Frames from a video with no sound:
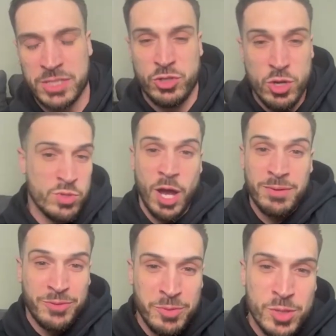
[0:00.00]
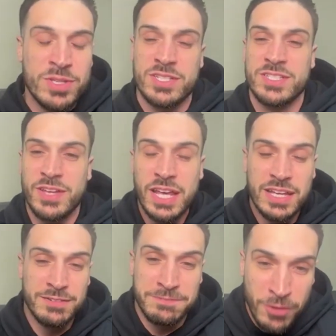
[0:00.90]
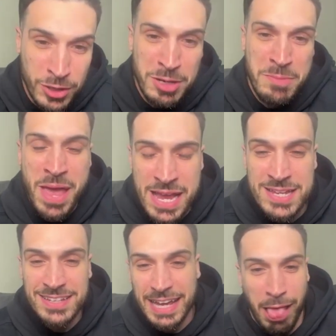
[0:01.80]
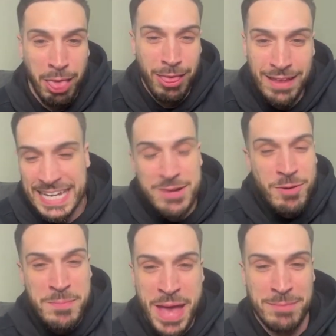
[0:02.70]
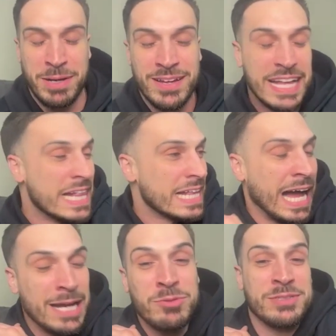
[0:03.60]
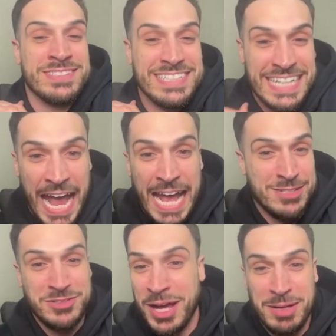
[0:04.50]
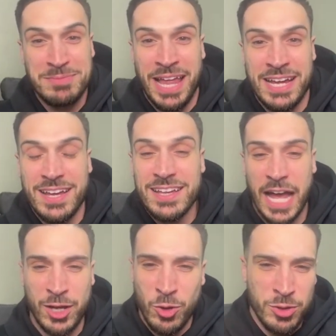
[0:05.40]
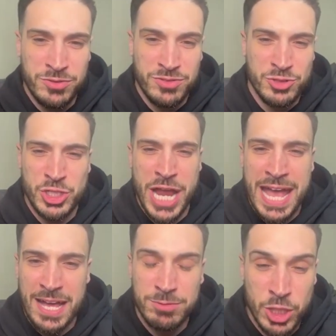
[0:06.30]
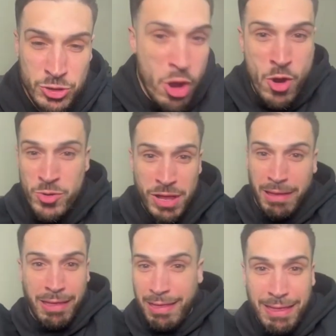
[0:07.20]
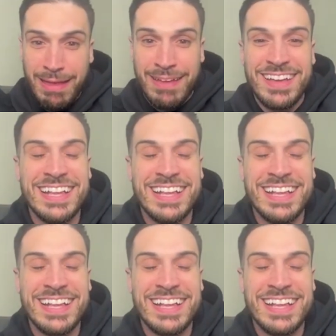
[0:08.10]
like, dude, coming from you, this is fucking amazing. Oh, he didn't write back, but I was gassed up. Like, I called Jay. I was like, dude, and